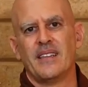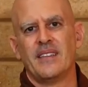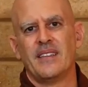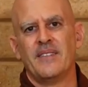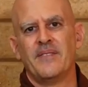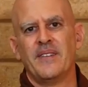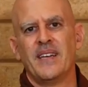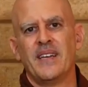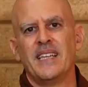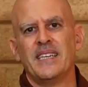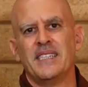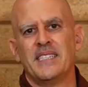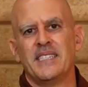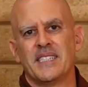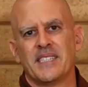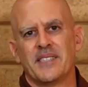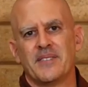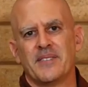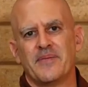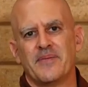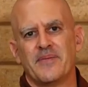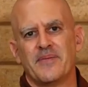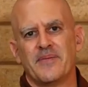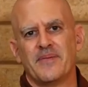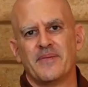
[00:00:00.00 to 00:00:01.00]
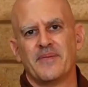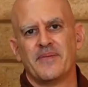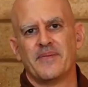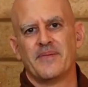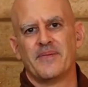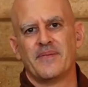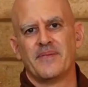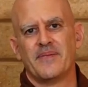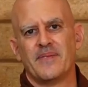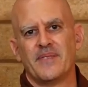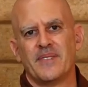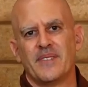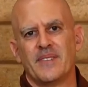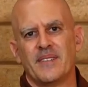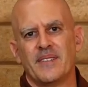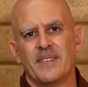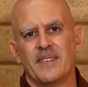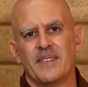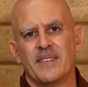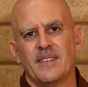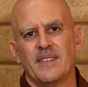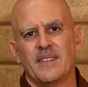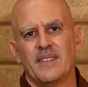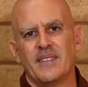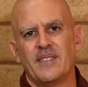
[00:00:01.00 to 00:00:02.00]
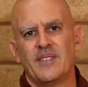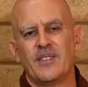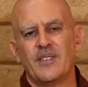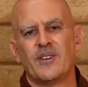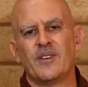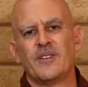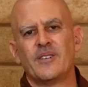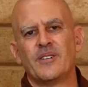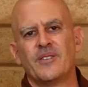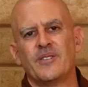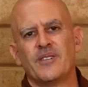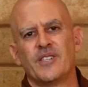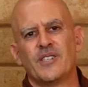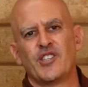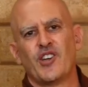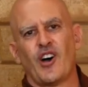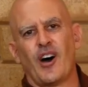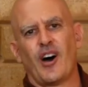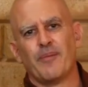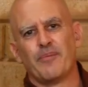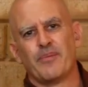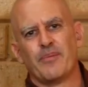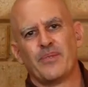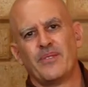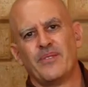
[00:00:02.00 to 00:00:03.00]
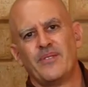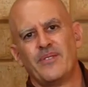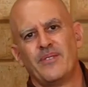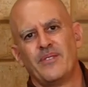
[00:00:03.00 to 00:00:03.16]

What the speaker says: the village, to go to a shop